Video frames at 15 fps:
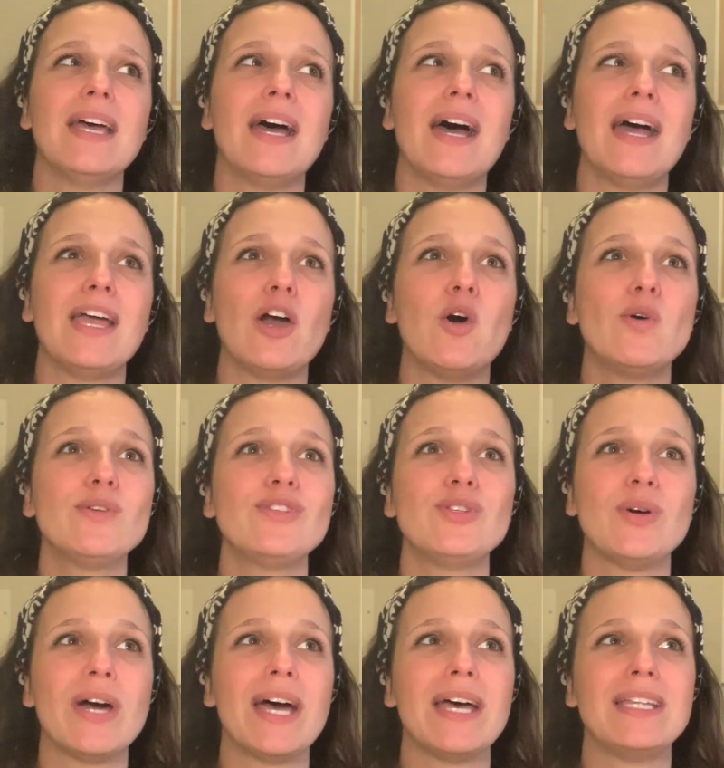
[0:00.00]
I
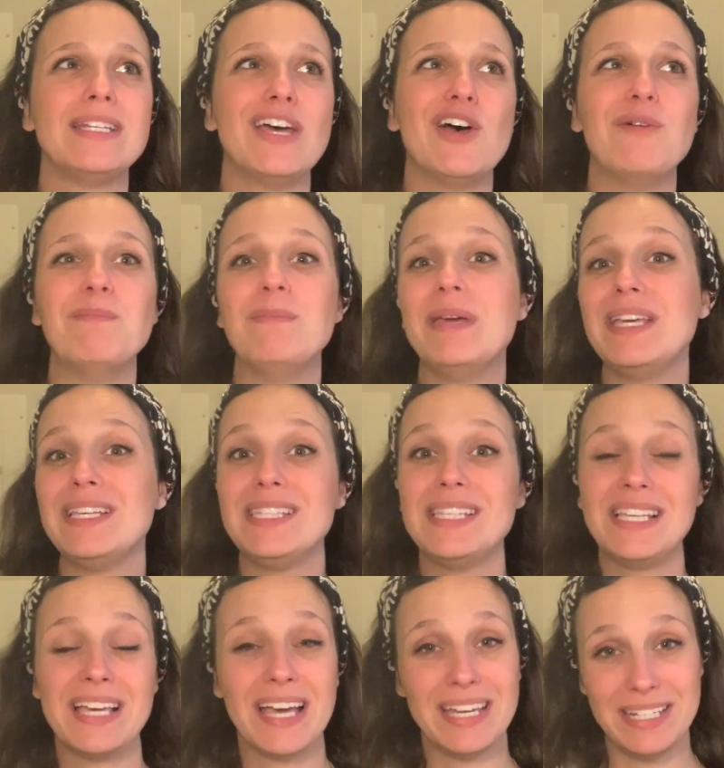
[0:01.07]
also had
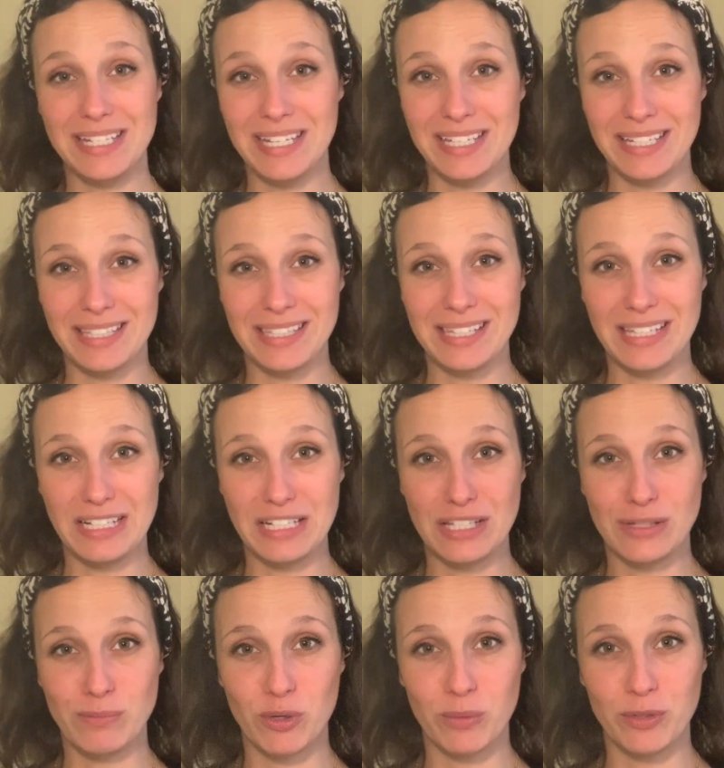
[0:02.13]
amazing ideas in
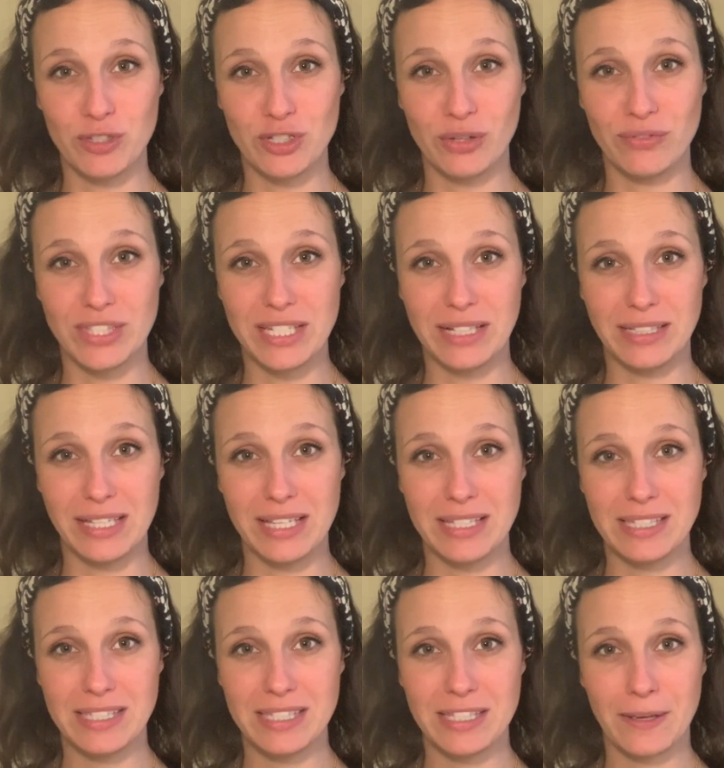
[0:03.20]
these moments of
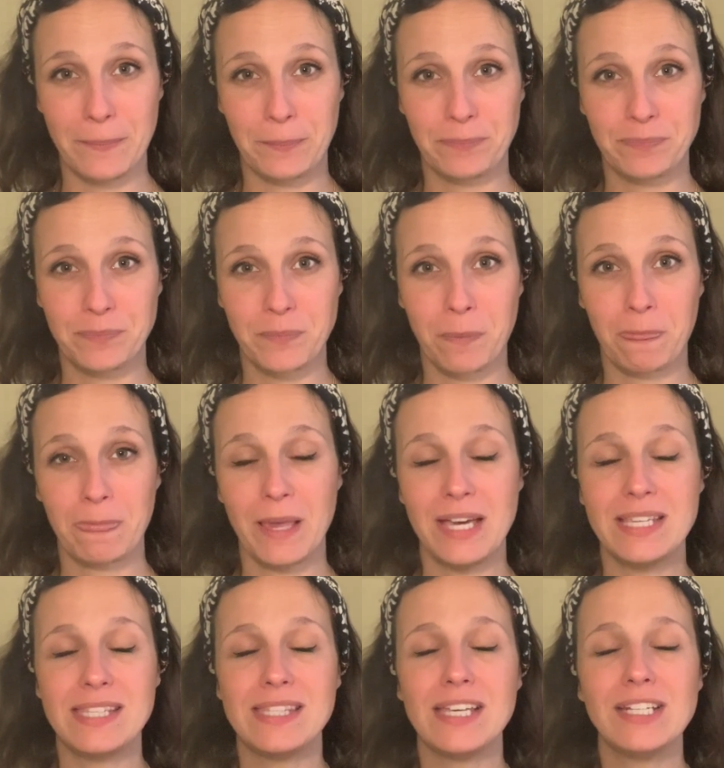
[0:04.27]
stillness. I
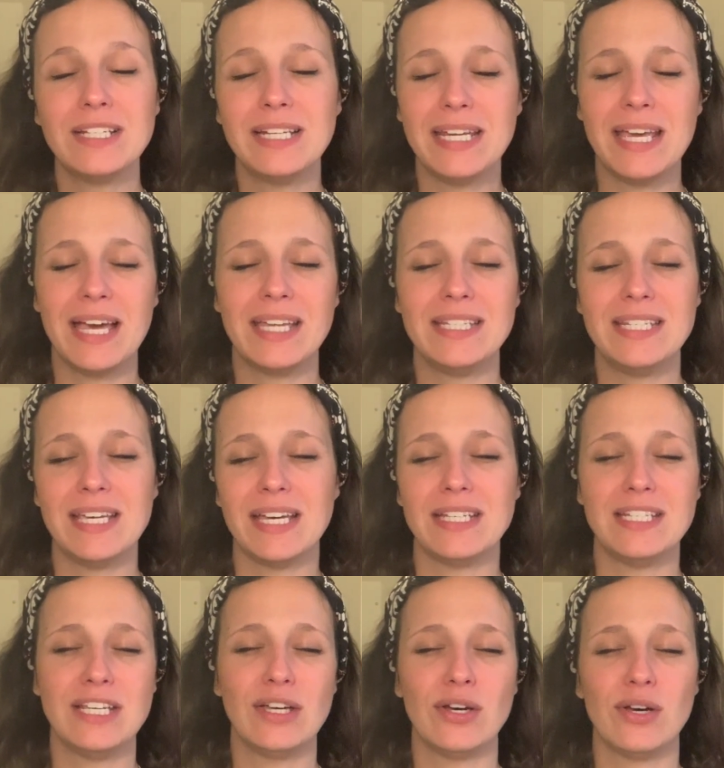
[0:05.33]
suddenly had the
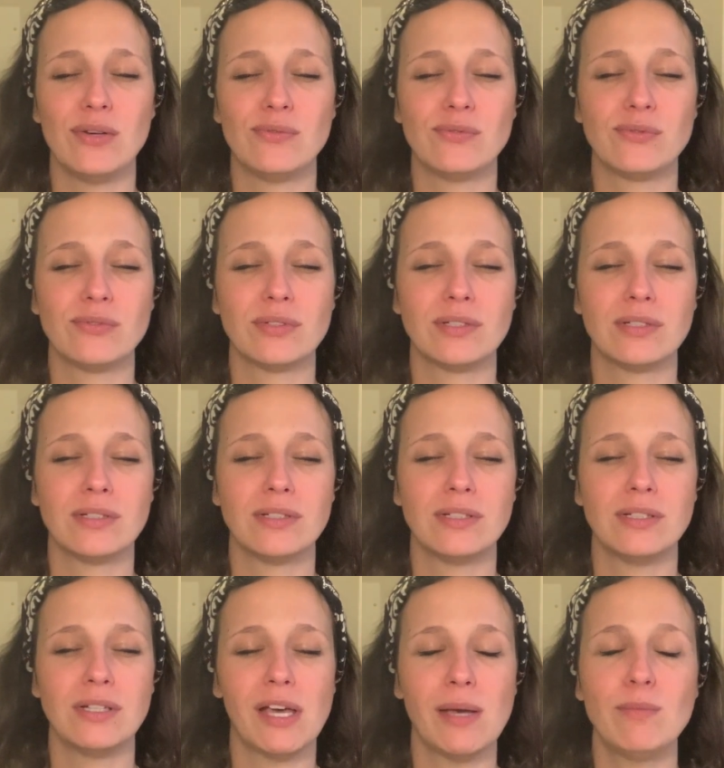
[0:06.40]
idea of,
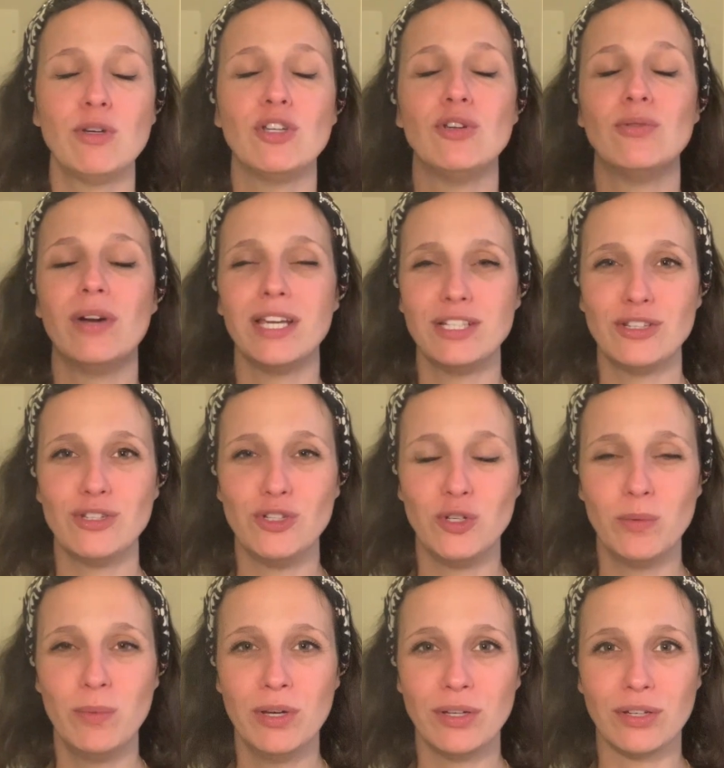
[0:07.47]
I'm gonna write a new
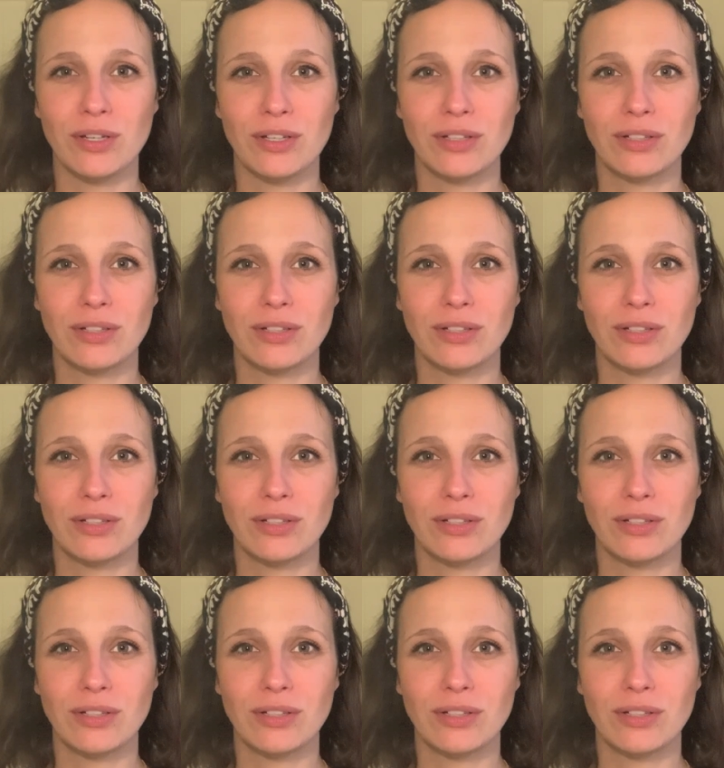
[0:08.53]
book.